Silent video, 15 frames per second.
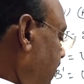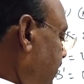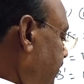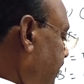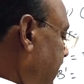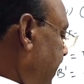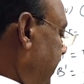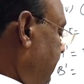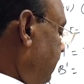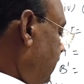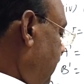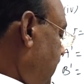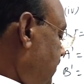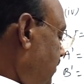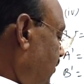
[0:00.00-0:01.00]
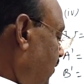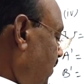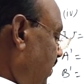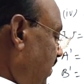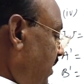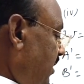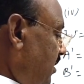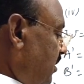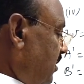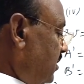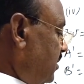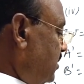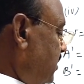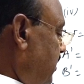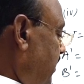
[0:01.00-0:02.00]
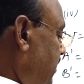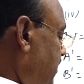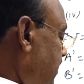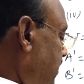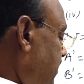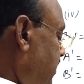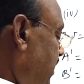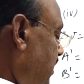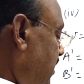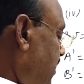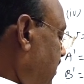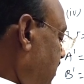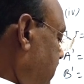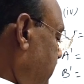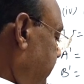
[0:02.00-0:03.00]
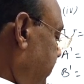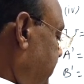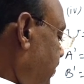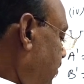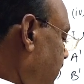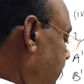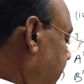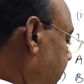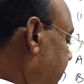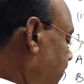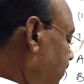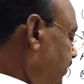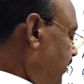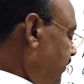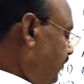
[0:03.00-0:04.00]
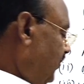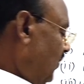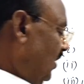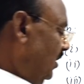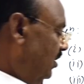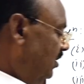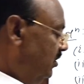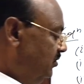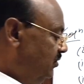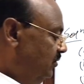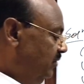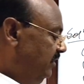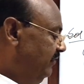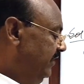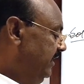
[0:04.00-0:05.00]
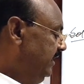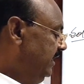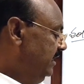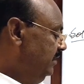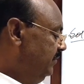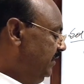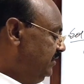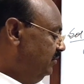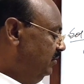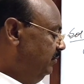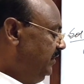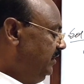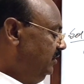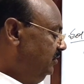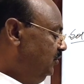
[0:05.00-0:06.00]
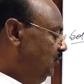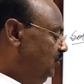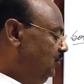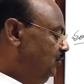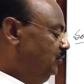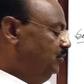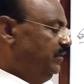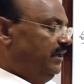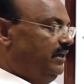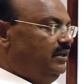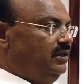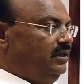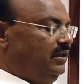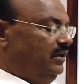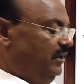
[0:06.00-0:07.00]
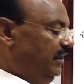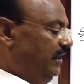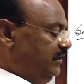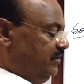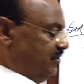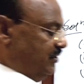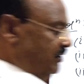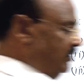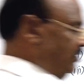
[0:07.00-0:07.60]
5 is not here. 6 is here. 6 will be removed. So remaining elements will be 2 and 8.